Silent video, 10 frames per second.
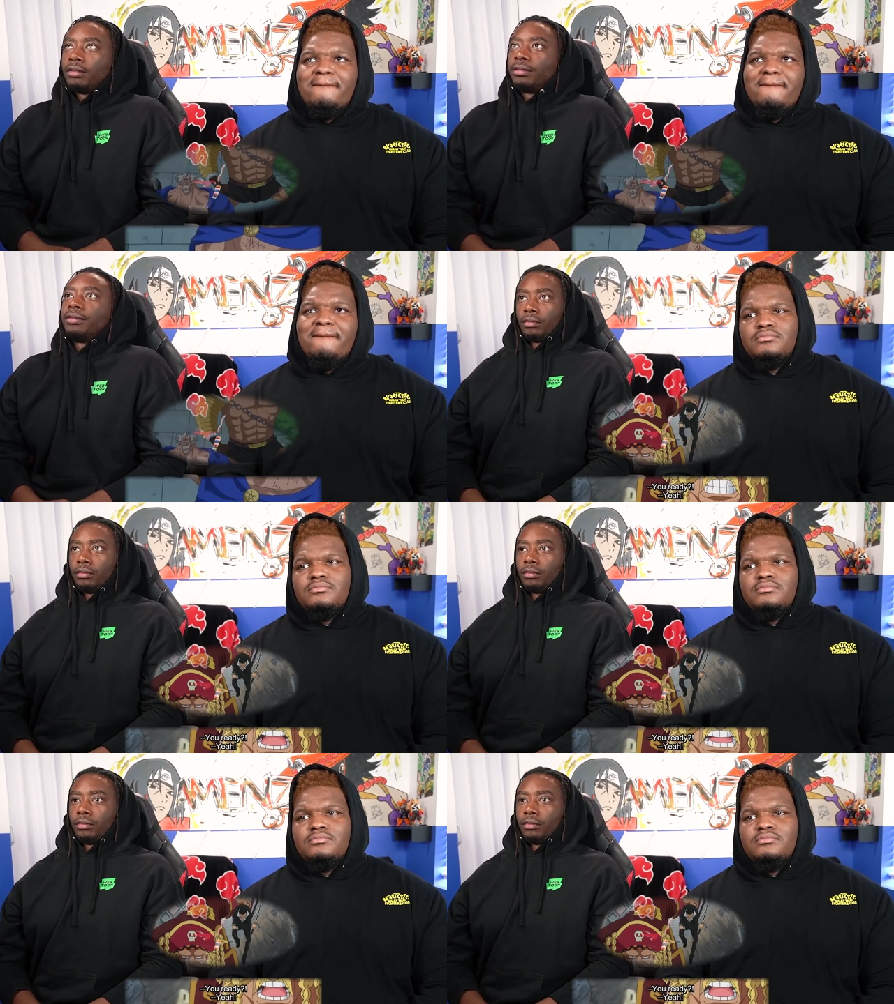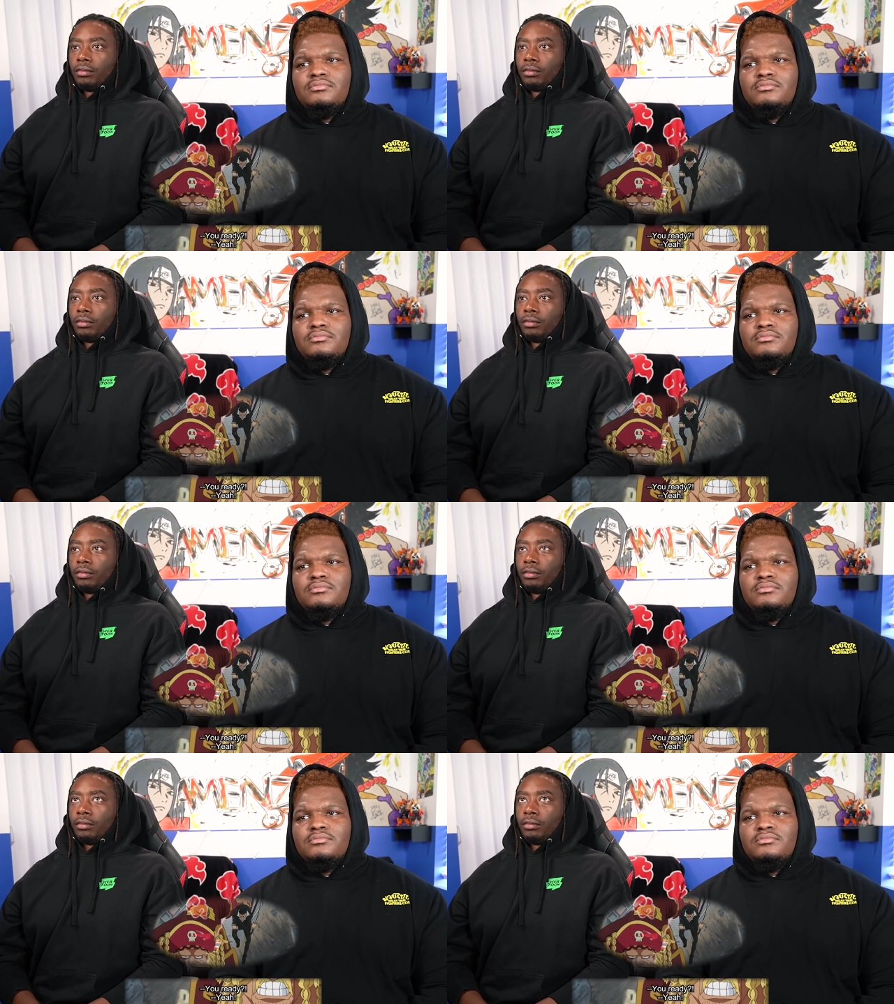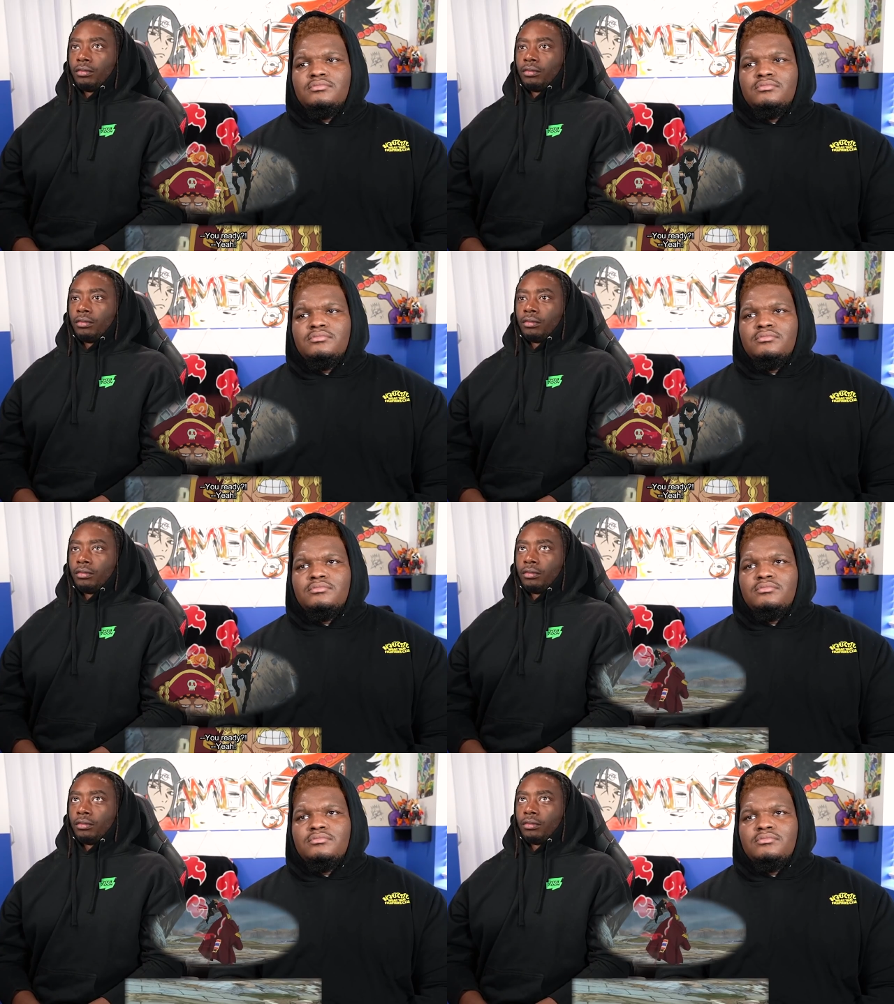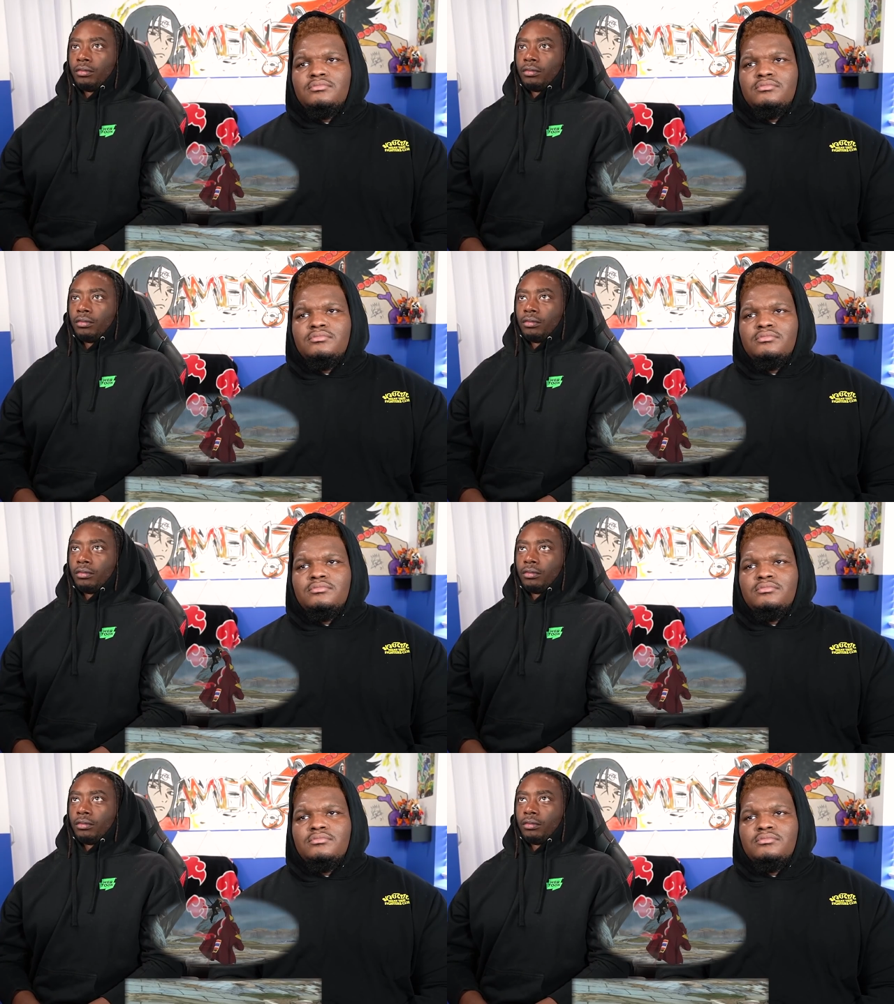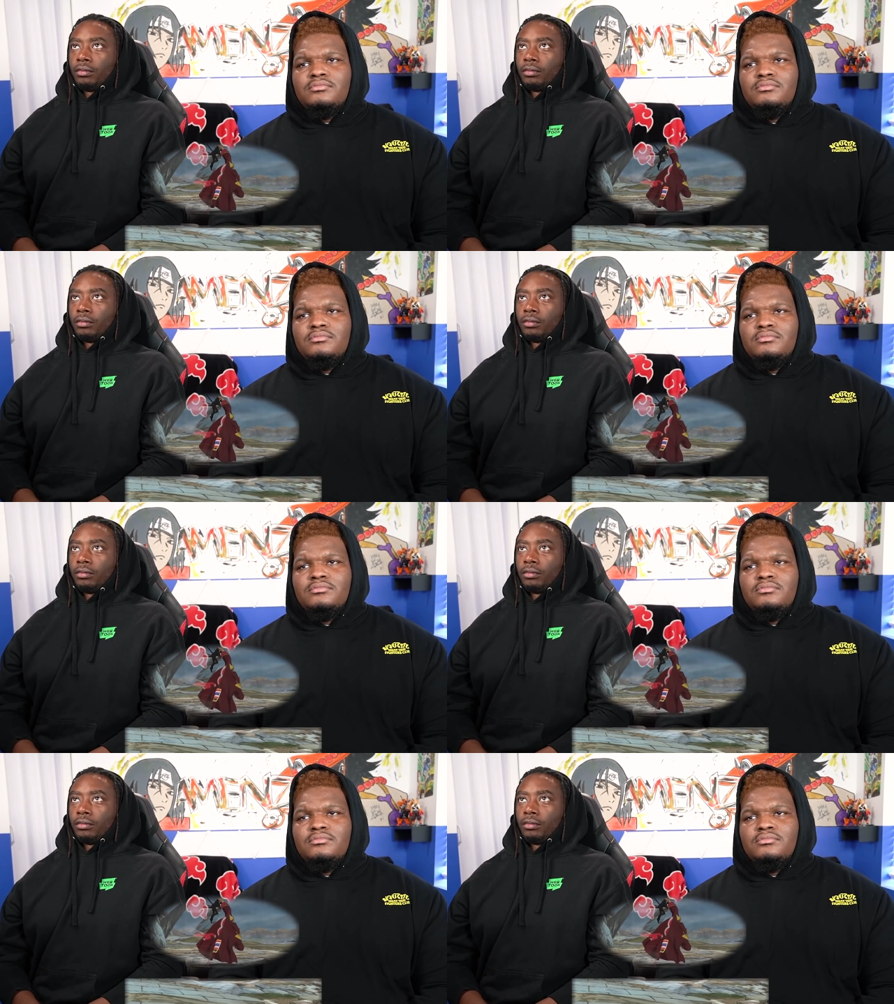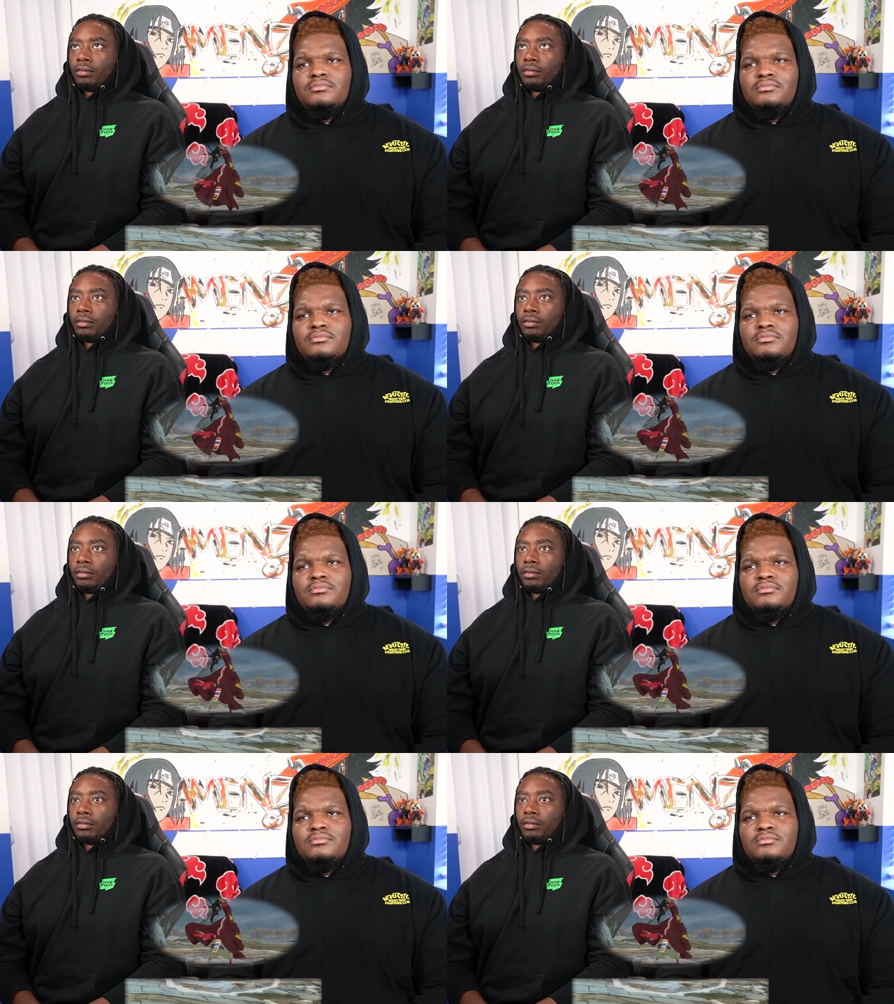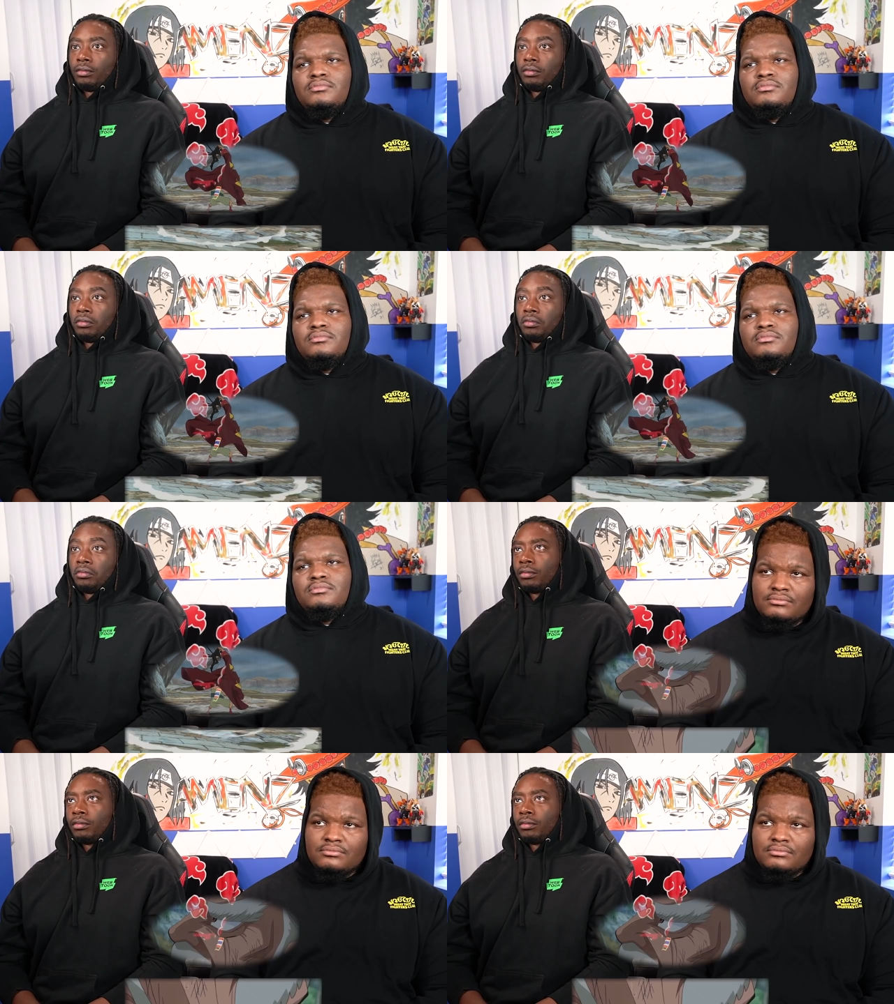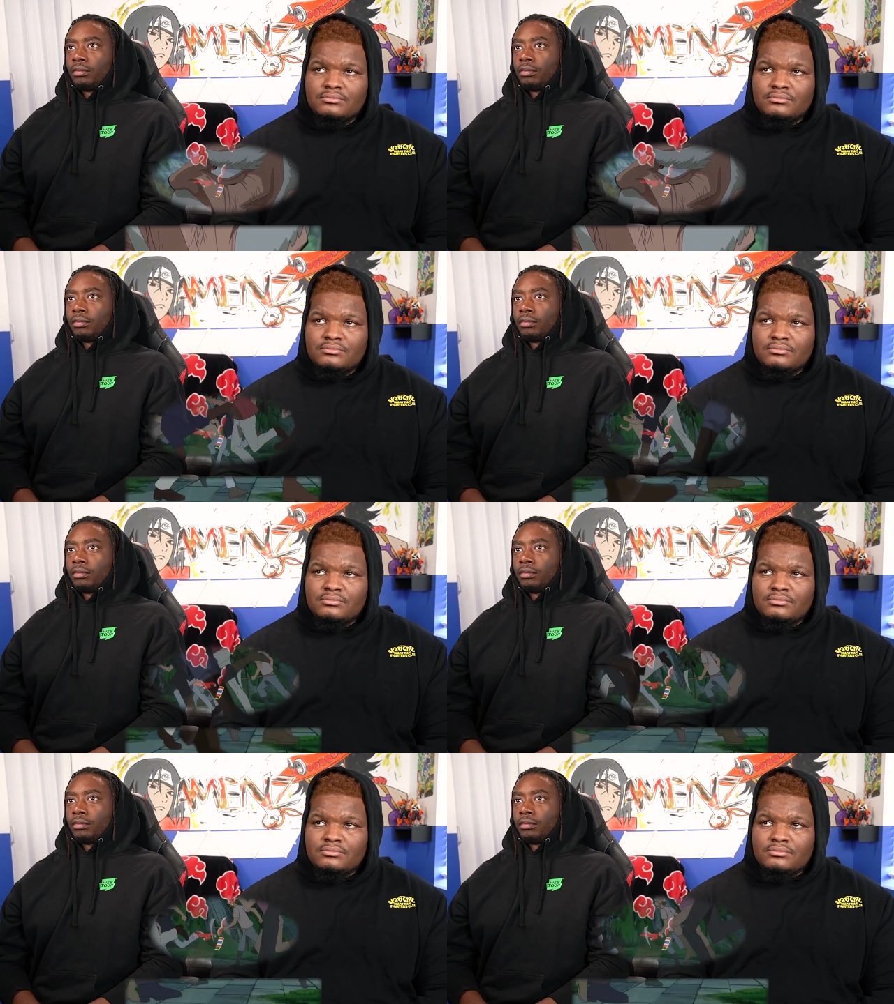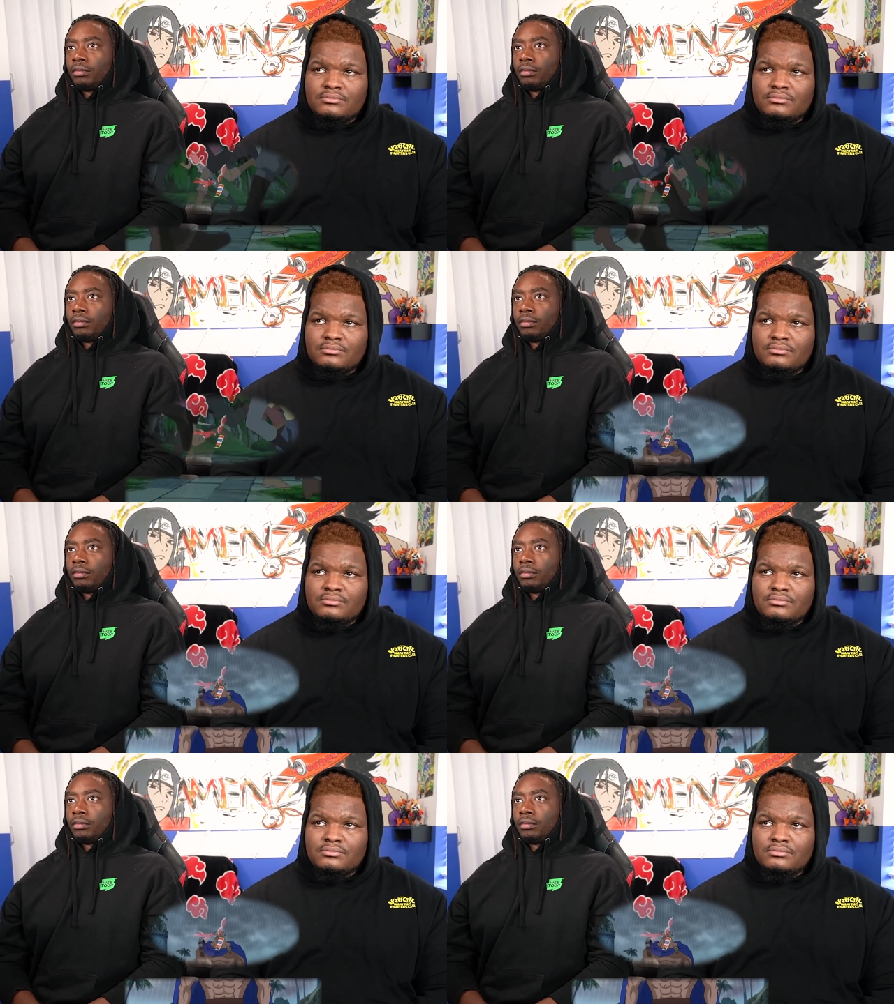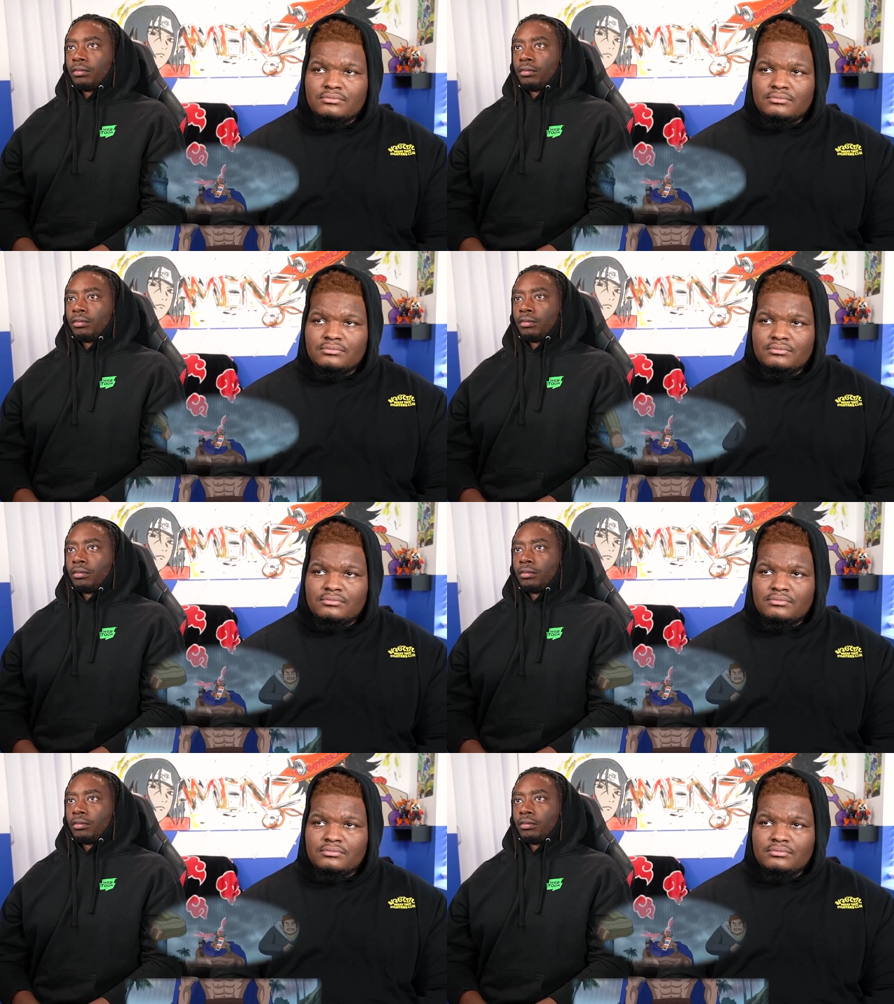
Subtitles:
No one is speaking in this clip.